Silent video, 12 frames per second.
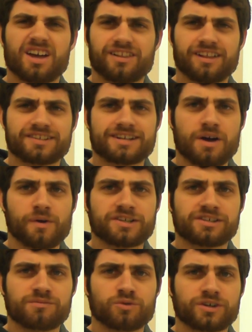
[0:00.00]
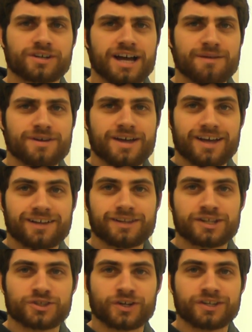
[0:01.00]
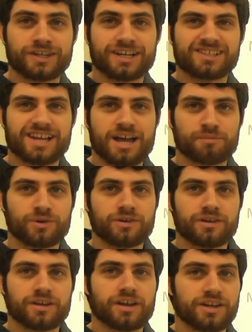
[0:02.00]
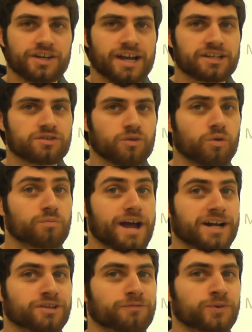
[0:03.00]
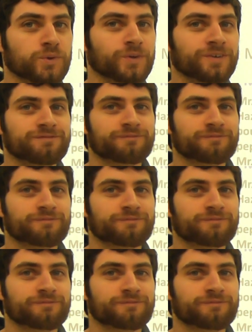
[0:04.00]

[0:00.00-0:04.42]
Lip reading: Let's not waste any more time. Let's look at the example. And yes, we're back to food.